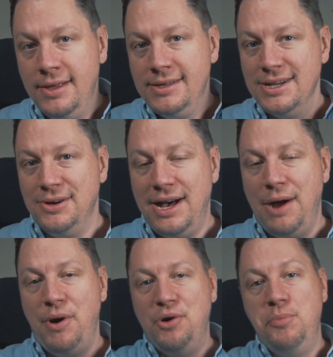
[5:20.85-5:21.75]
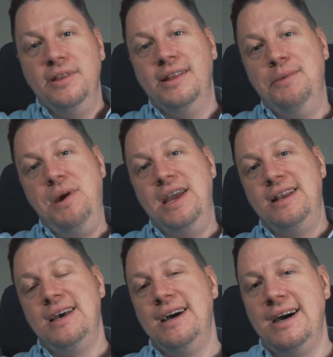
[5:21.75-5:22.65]
So I want to open the
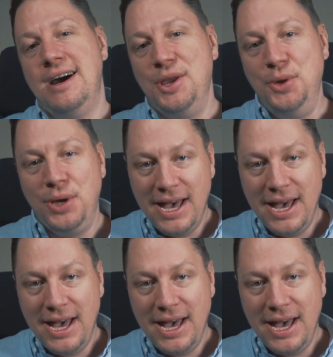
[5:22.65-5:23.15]
debate. Uh, are you